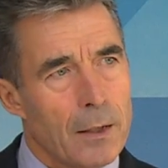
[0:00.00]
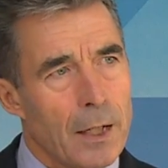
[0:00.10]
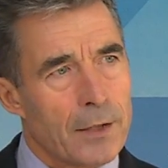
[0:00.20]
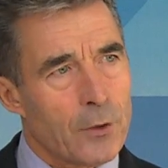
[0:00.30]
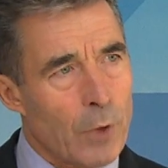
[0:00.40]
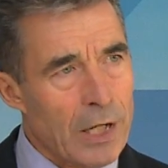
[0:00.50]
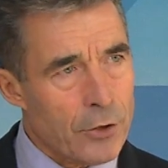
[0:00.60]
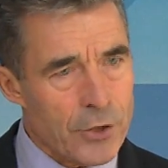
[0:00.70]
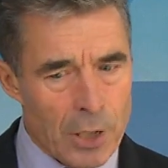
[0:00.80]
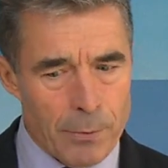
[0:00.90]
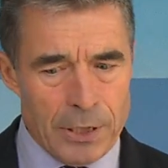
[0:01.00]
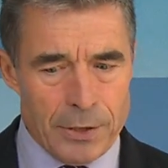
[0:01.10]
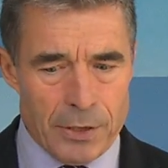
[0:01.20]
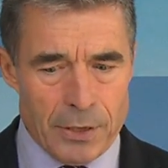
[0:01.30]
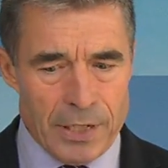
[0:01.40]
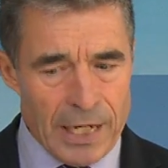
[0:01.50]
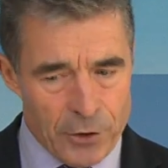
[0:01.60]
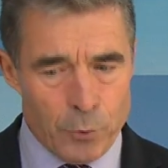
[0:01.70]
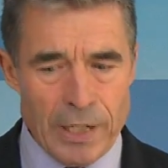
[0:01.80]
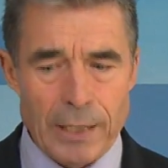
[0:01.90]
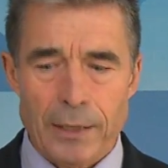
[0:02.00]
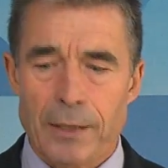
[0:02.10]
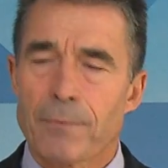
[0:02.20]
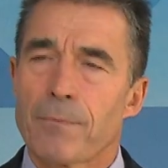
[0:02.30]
At the Wales summit next week,